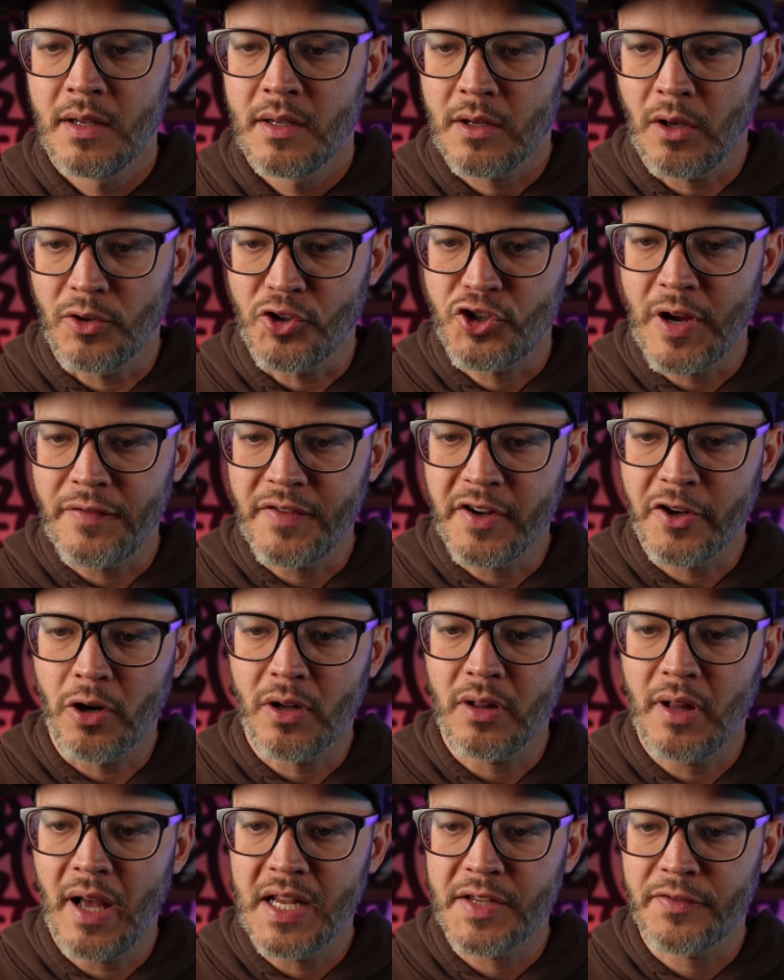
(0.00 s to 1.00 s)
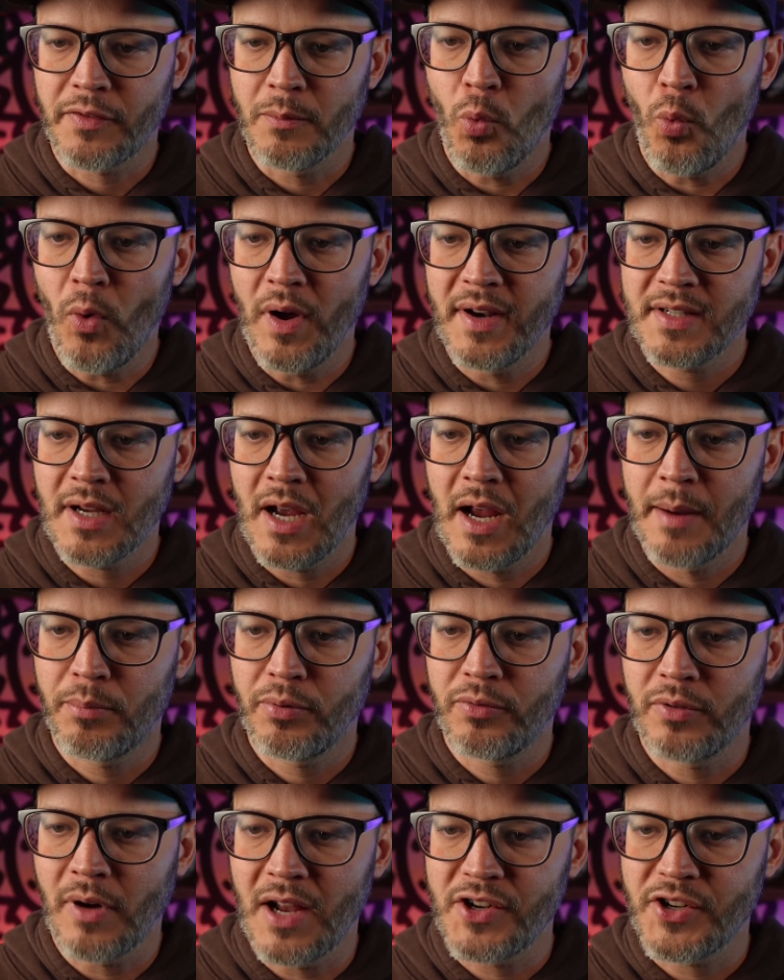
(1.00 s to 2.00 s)
called Shifting Your Clients from One-Time
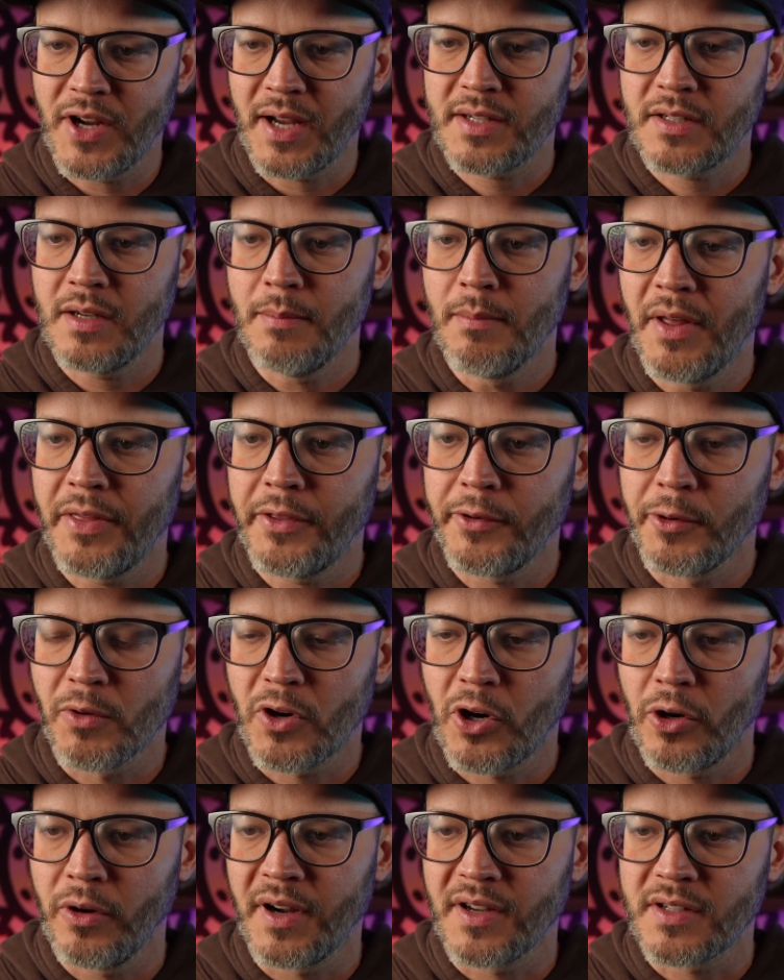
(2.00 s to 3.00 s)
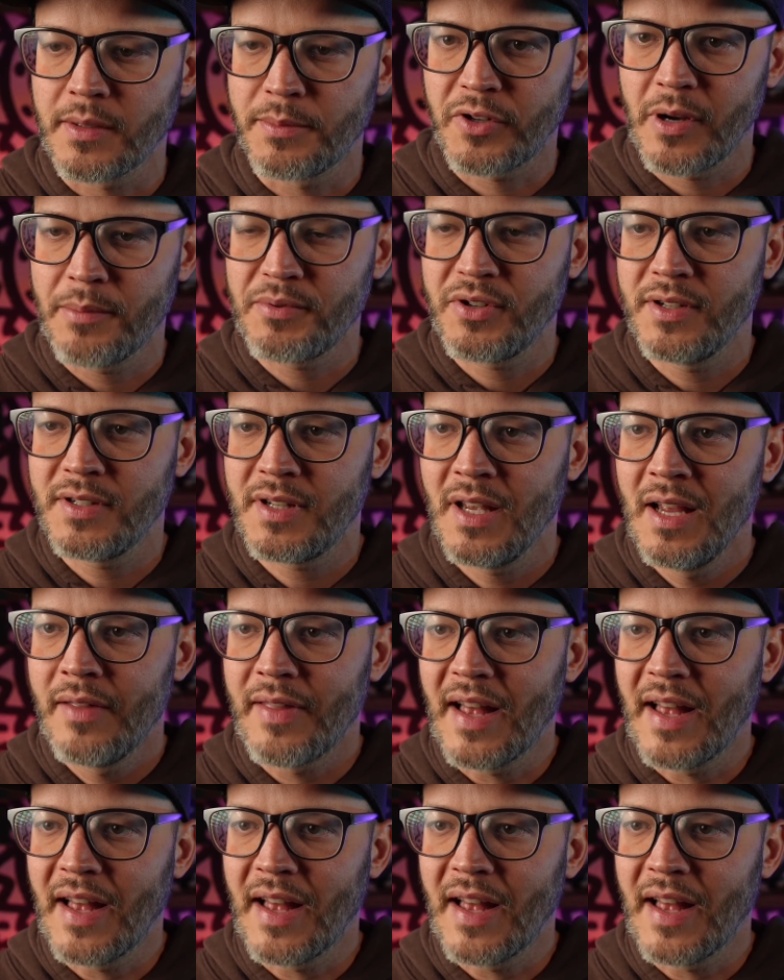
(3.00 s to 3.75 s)
Projects to Monthly Recurring Subscriptions.